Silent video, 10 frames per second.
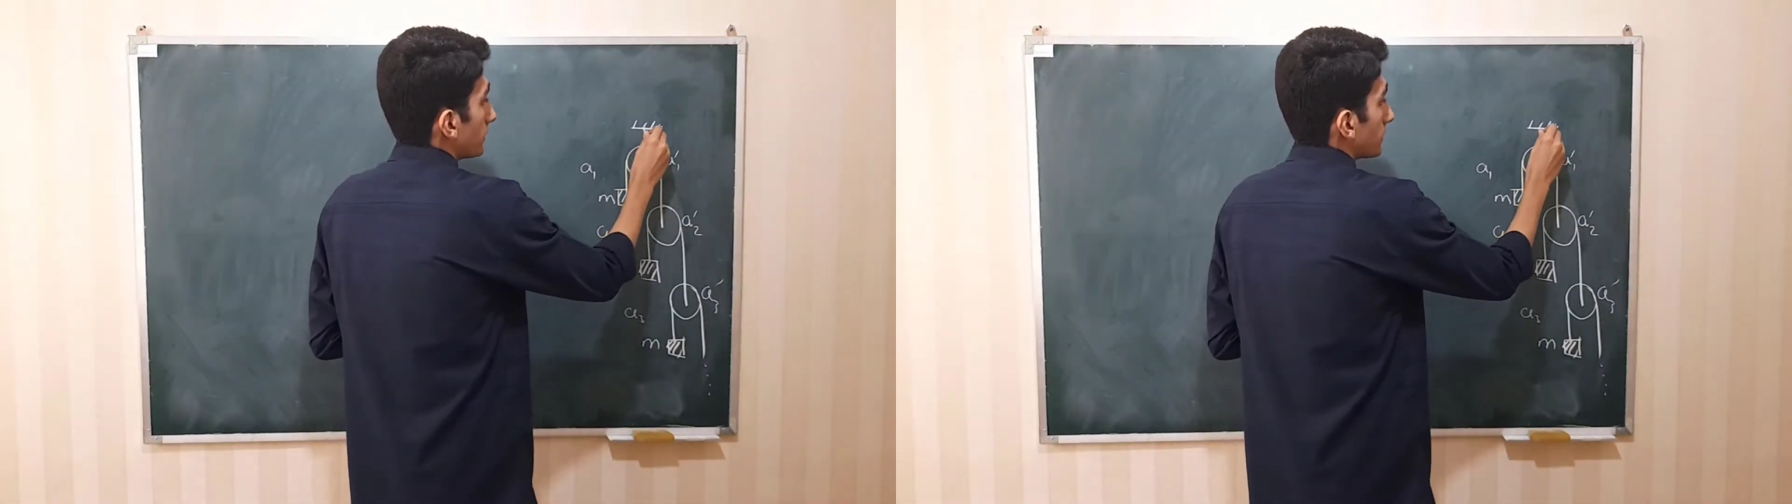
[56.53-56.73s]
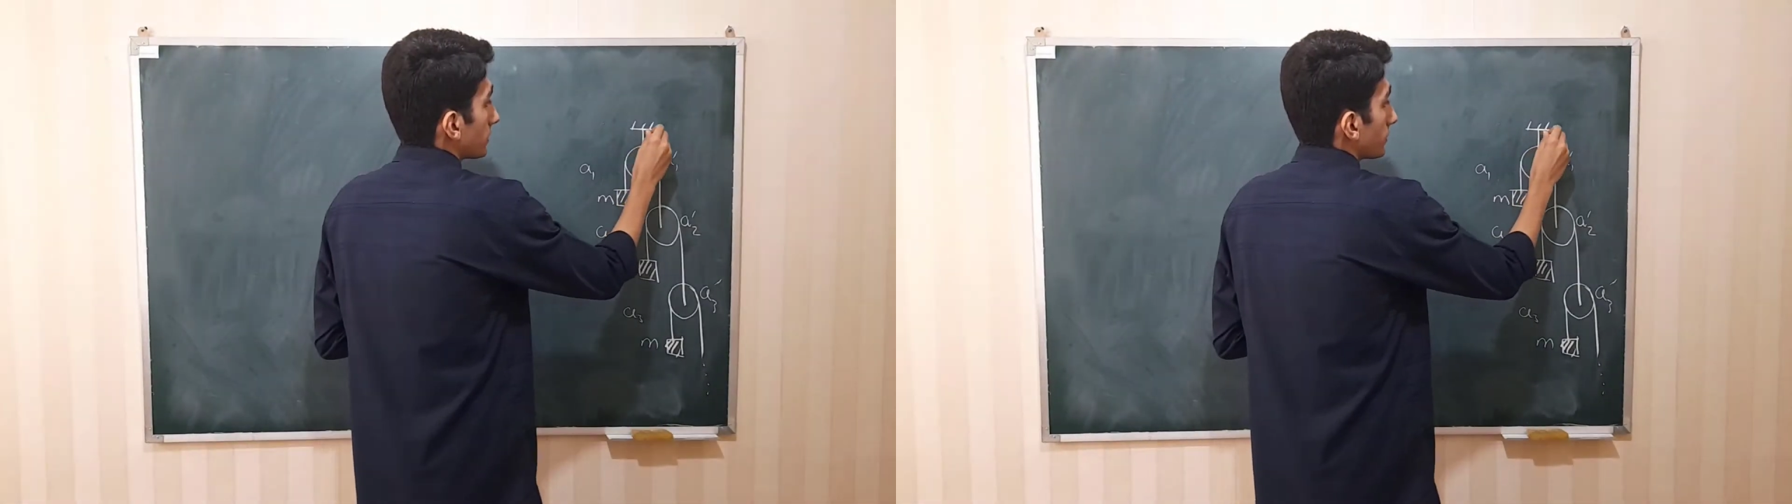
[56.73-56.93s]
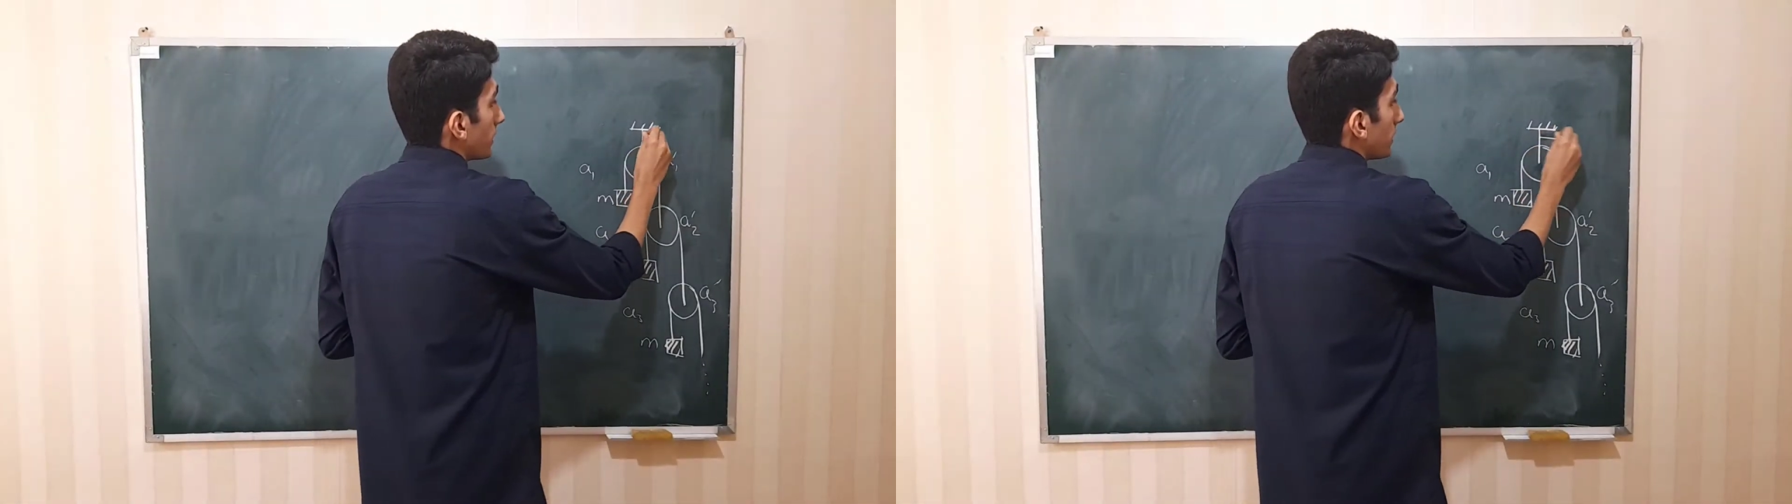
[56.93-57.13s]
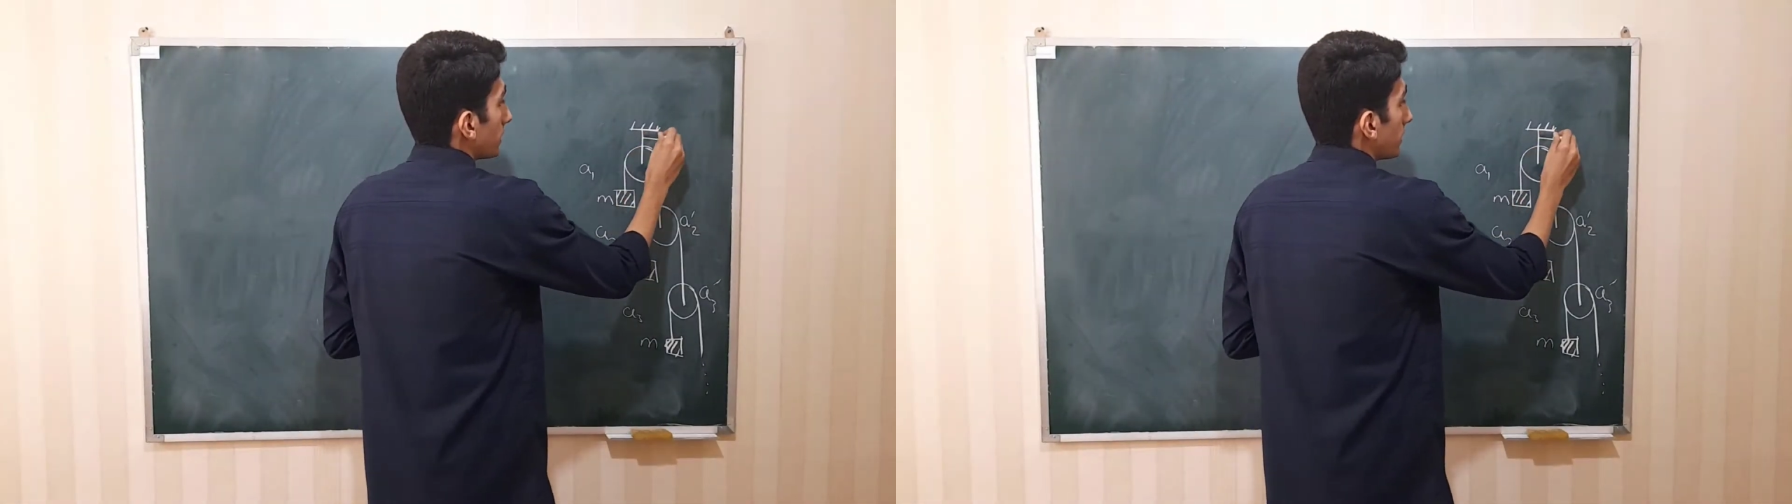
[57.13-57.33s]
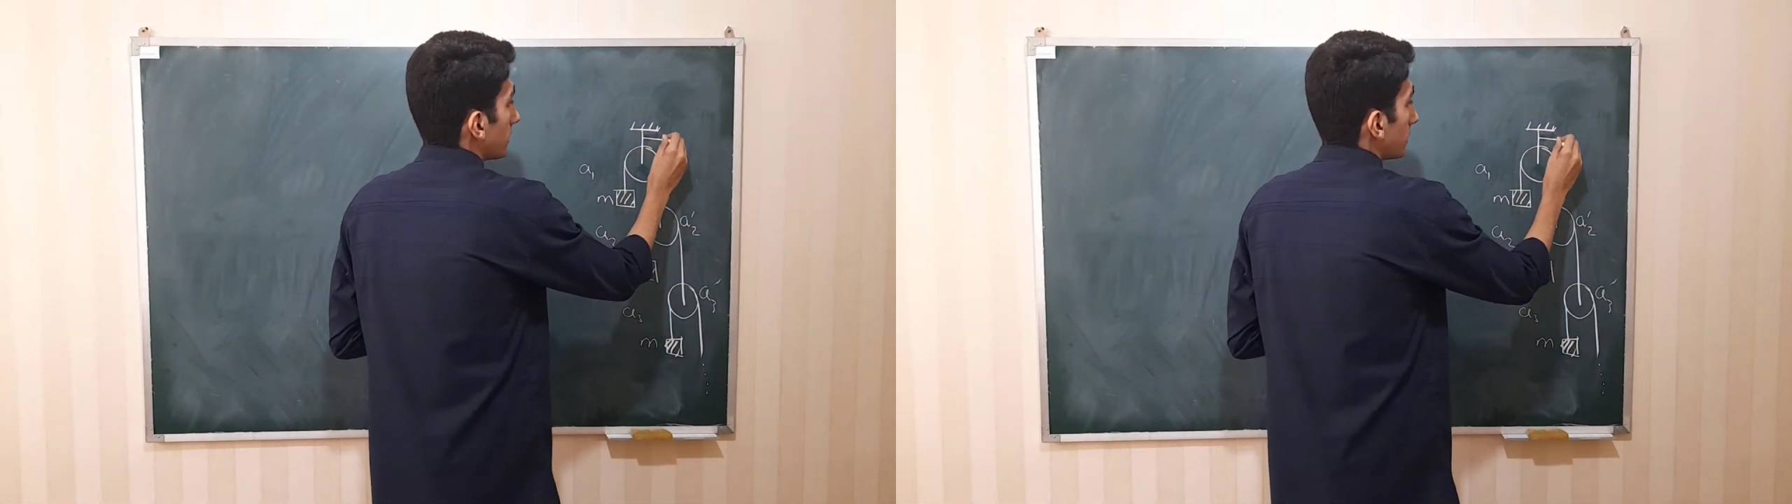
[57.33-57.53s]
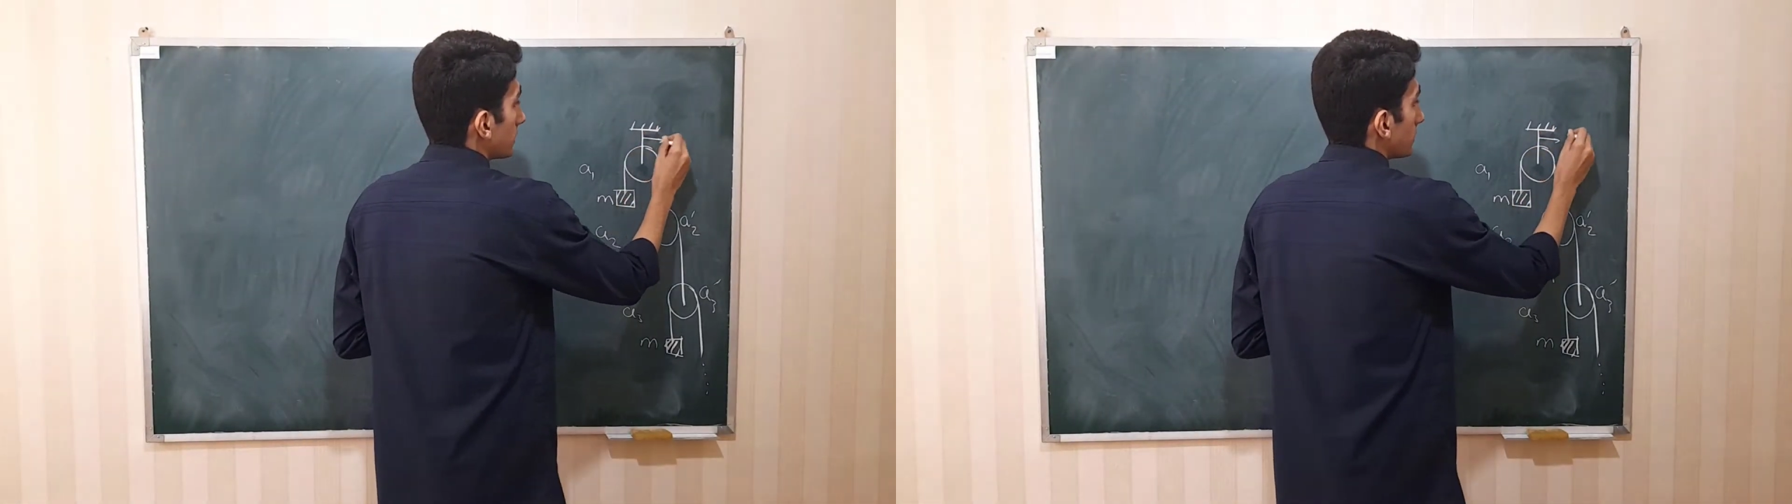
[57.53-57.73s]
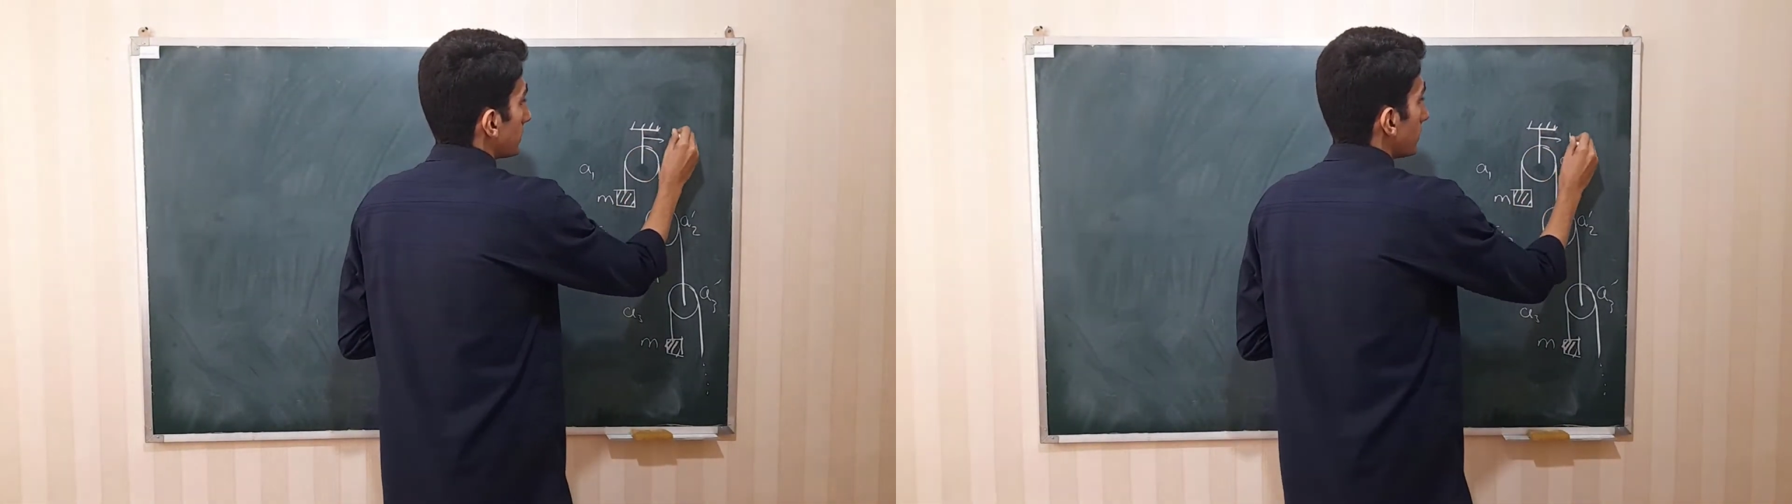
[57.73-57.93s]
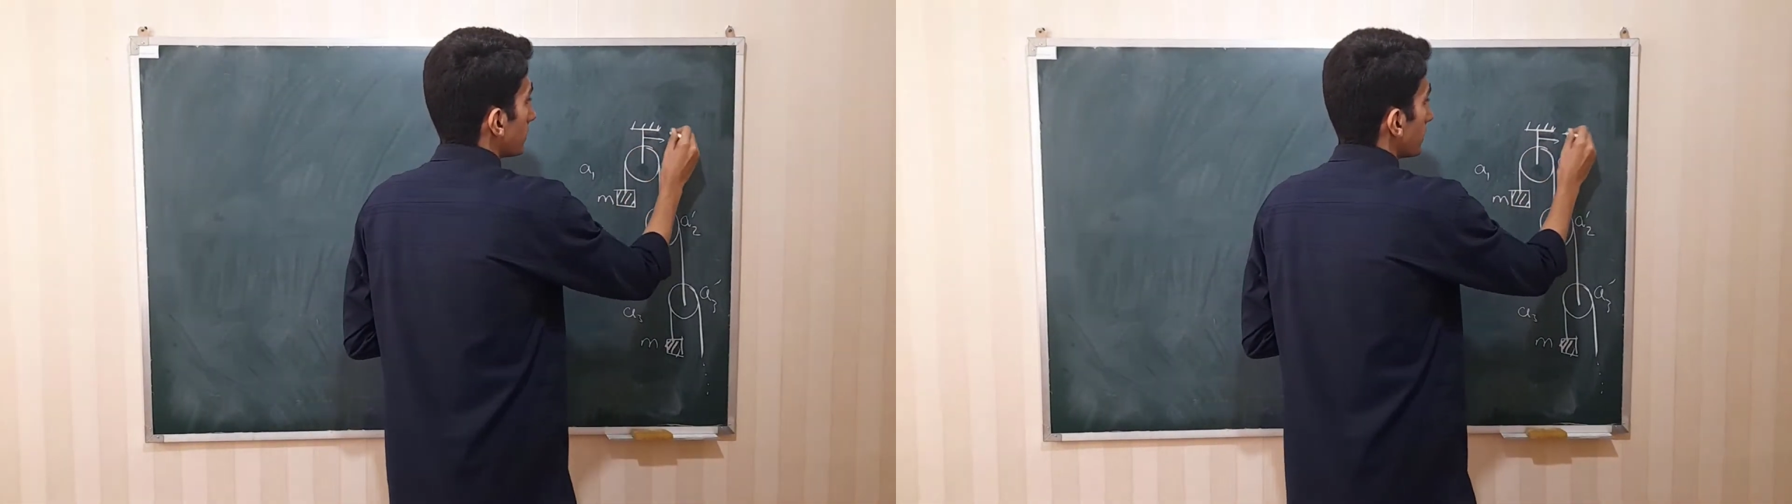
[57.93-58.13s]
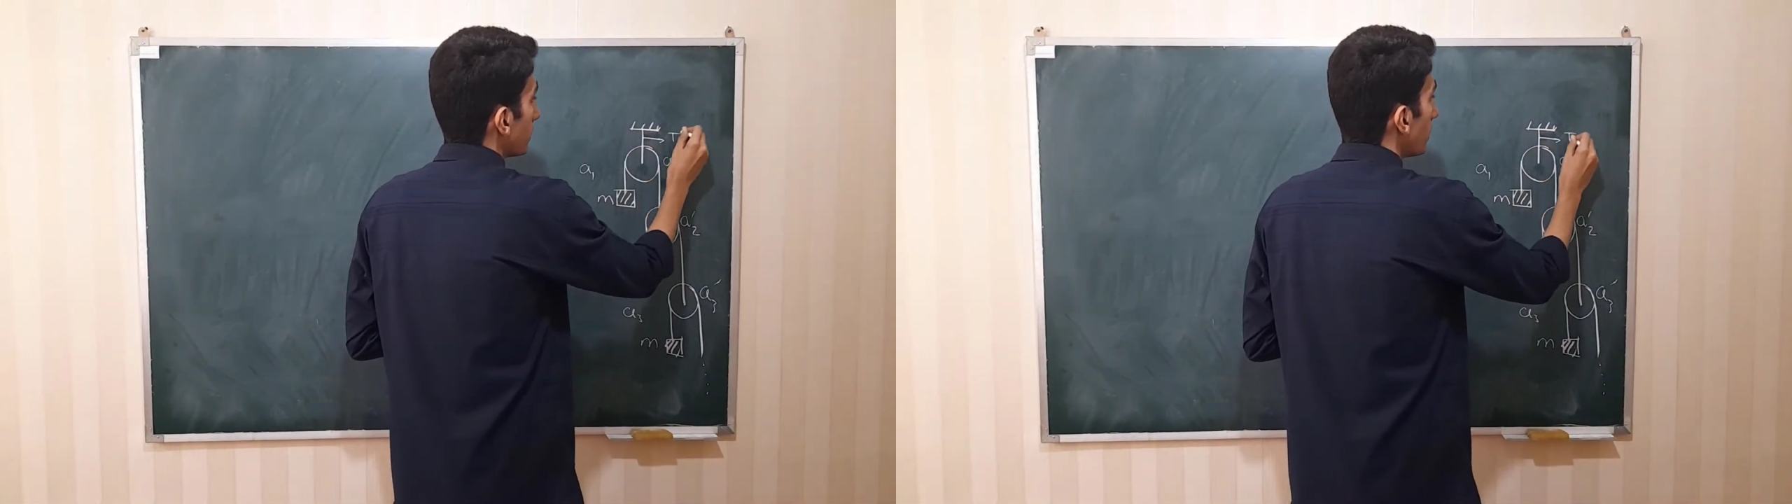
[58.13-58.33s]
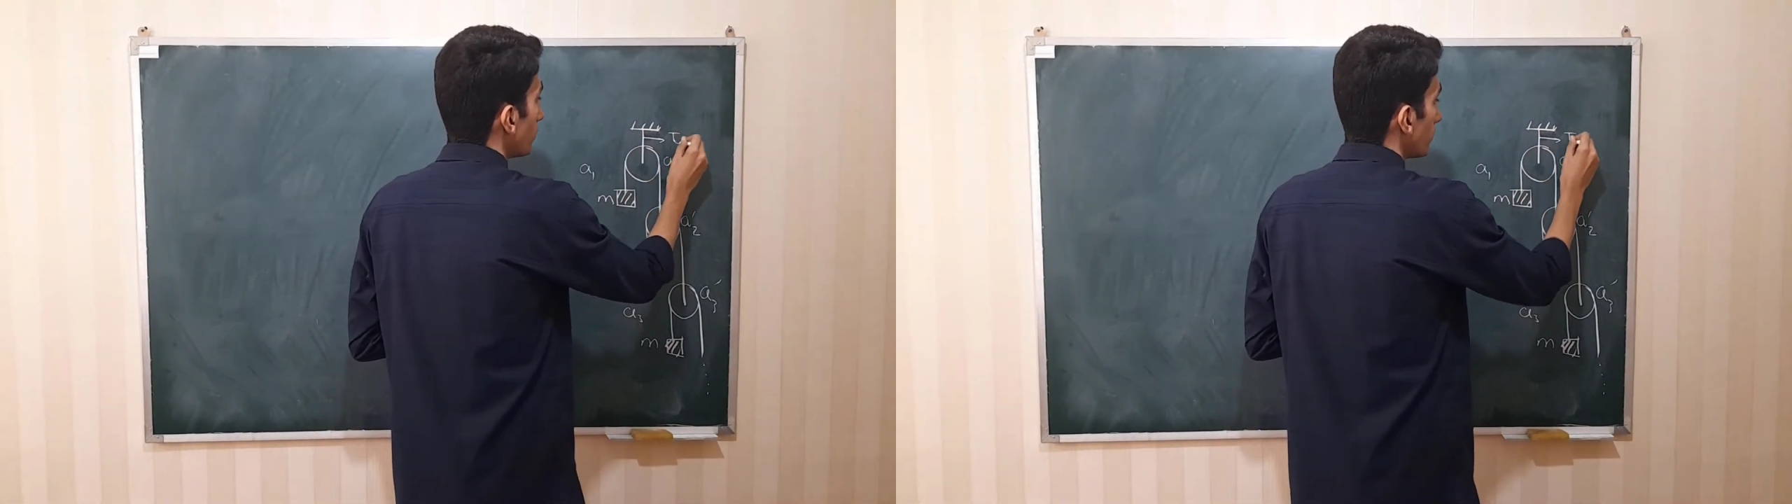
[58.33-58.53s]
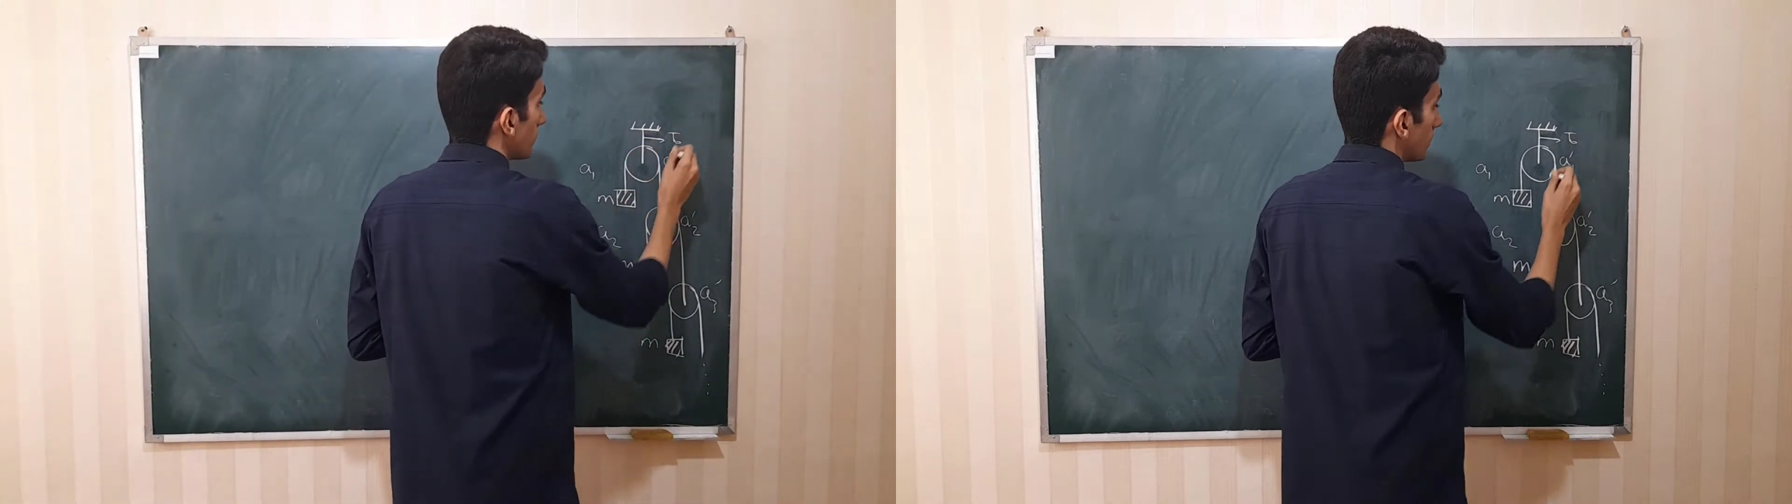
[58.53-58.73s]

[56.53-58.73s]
of this string here T0,